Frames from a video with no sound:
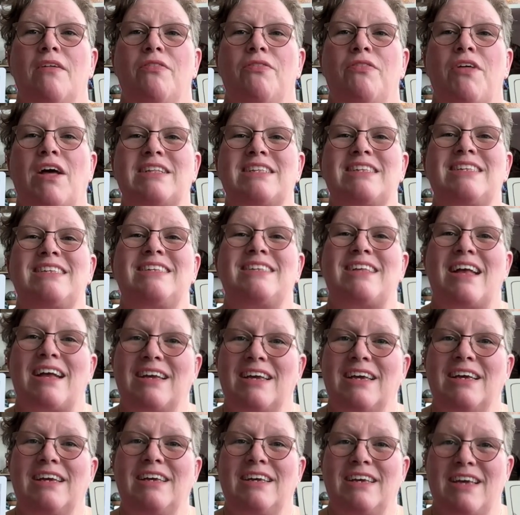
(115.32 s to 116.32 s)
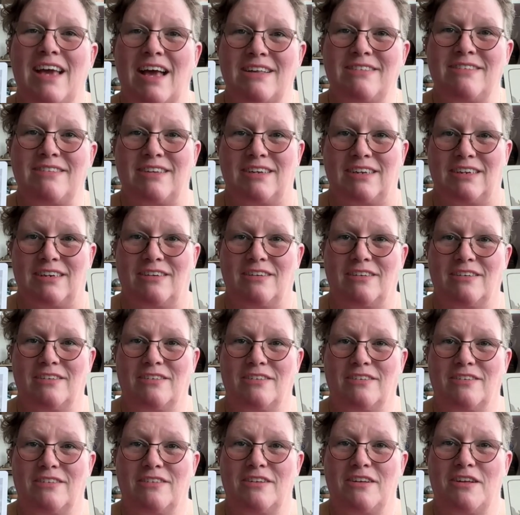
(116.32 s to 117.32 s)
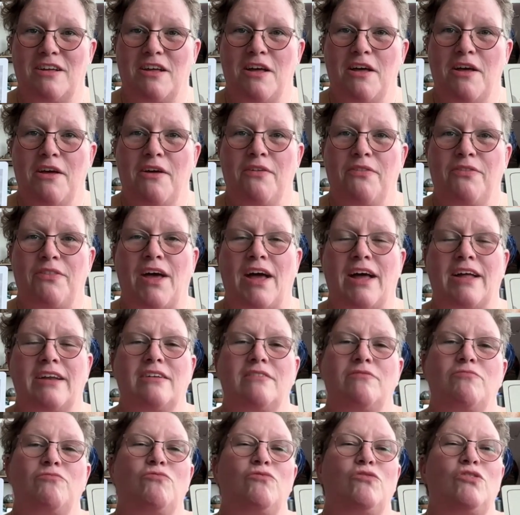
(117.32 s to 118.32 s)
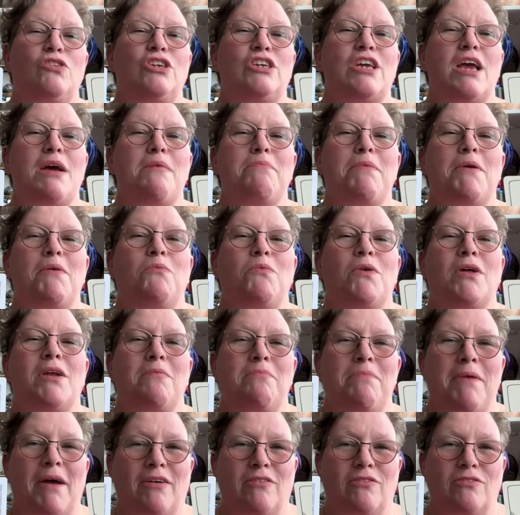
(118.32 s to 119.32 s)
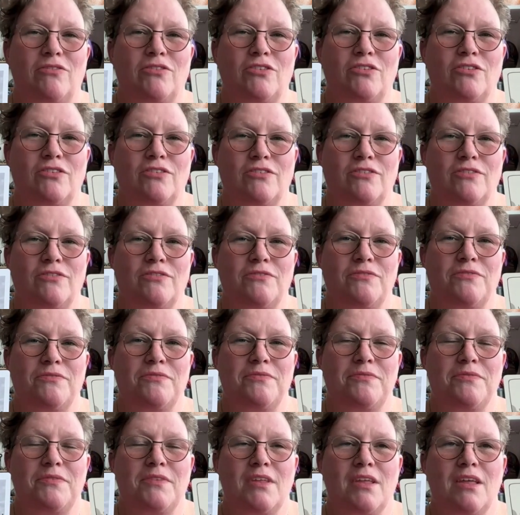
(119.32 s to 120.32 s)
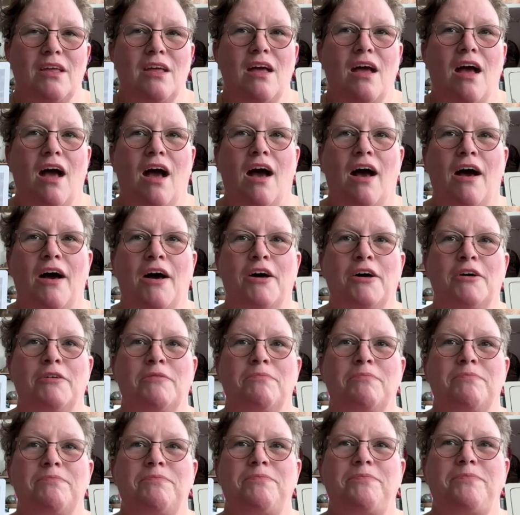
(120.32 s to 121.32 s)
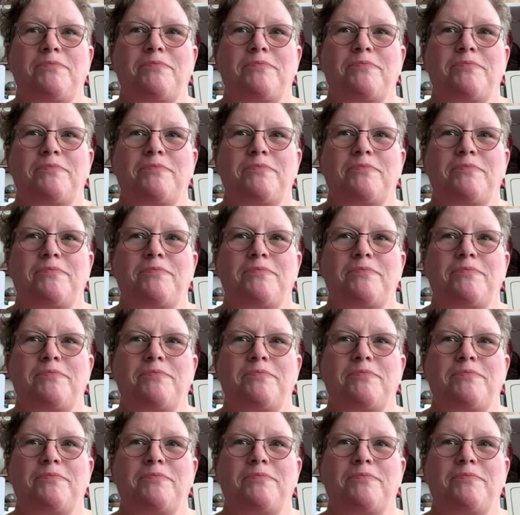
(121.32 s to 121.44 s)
that second guessing, that, yeah, but what about? Um,